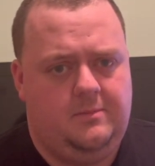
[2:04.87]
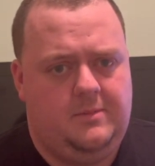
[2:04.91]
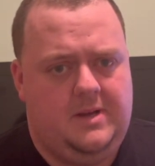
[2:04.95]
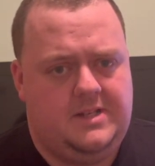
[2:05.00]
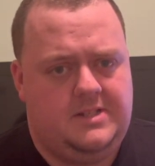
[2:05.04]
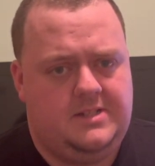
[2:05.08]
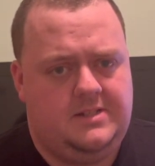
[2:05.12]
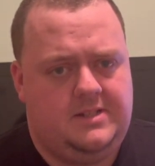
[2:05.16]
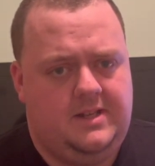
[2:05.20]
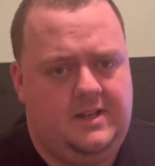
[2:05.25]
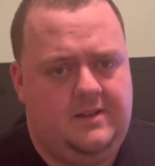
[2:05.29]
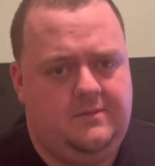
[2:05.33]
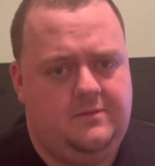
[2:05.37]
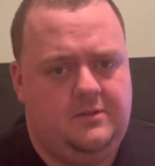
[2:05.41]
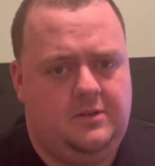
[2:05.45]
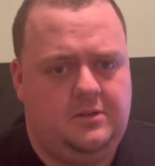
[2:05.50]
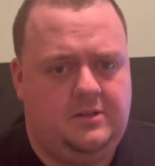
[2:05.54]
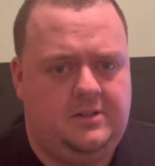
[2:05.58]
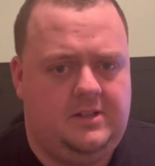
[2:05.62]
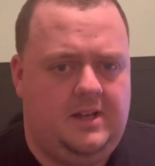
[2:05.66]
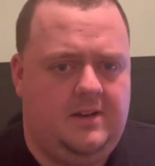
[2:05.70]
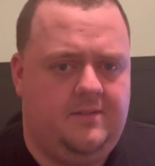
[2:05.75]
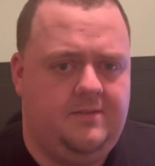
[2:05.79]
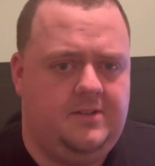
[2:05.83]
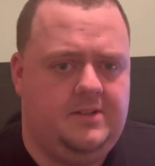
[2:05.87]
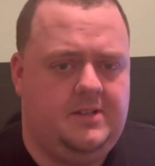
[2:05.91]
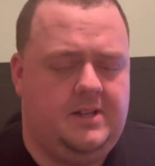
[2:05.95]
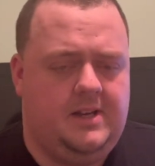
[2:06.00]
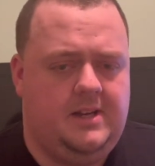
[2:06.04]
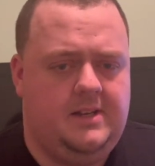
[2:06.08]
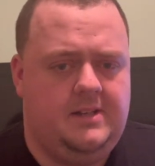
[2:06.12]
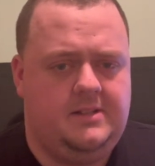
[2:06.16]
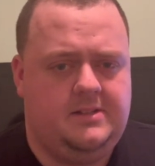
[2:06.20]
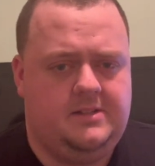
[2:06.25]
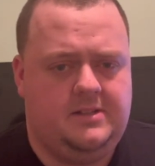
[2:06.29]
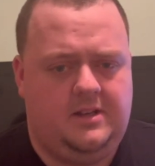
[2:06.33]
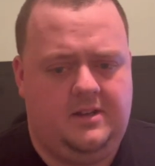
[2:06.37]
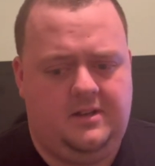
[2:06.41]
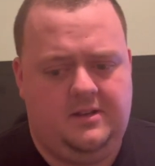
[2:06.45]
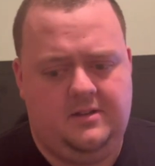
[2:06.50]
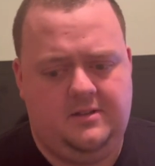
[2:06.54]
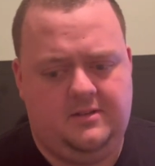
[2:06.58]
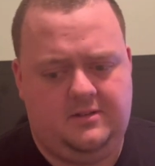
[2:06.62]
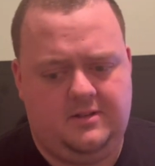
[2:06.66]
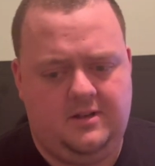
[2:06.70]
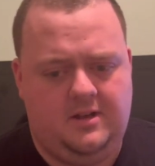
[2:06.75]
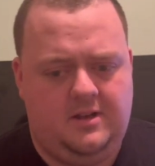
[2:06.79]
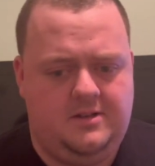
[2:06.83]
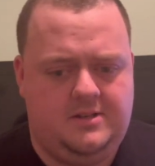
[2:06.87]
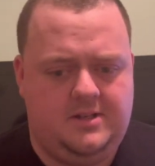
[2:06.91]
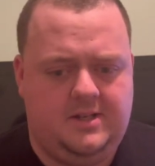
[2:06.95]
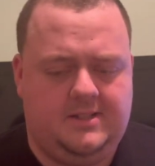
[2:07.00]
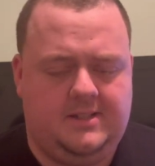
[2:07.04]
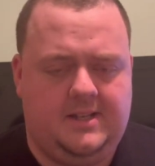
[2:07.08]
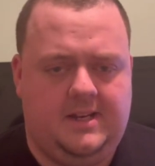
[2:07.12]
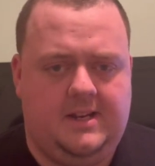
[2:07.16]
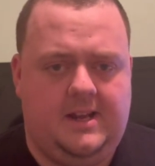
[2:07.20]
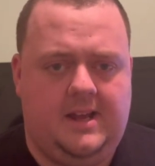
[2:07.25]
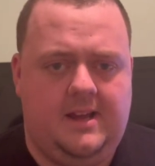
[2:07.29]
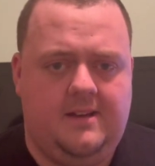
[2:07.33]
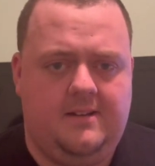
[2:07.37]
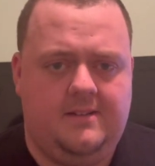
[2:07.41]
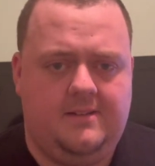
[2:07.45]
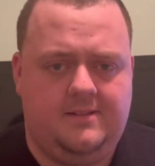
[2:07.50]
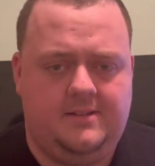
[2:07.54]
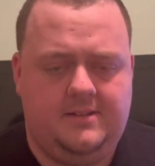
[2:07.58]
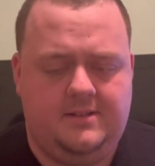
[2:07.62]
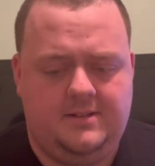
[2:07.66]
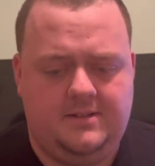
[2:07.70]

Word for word: match day vlog the other day, so go check that out.